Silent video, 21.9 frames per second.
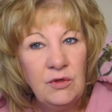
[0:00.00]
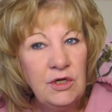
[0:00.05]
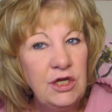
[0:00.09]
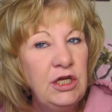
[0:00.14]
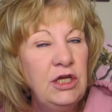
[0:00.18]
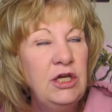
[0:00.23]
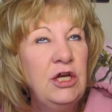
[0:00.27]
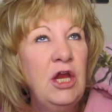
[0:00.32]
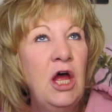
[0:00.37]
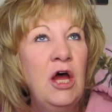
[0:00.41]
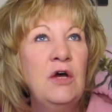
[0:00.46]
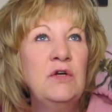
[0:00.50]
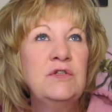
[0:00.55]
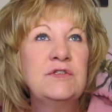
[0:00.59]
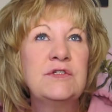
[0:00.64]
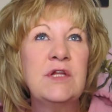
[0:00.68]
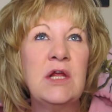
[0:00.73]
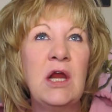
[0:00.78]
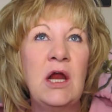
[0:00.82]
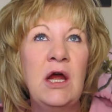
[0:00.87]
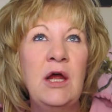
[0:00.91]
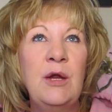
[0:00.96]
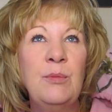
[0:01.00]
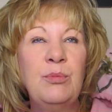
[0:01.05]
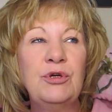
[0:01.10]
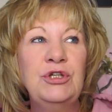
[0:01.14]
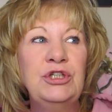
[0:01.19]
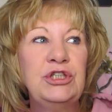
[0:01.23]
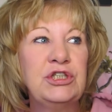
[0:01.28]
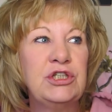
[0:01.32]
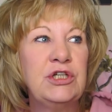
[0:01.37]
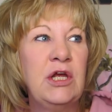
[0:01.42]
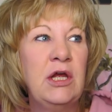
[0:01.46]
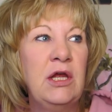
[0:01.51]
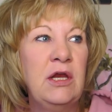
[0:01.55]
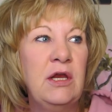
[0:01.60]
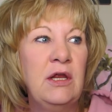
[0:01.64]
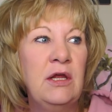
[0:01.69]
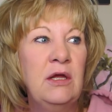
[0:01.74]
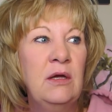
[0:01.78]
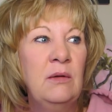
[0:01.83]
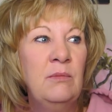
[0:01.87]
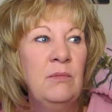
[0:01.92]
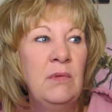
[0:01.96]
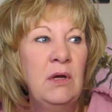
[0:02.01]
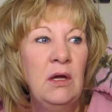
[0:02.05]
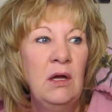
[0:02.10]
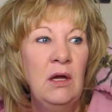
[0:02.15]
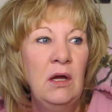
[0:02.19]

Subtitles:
He knows that I appreciate him.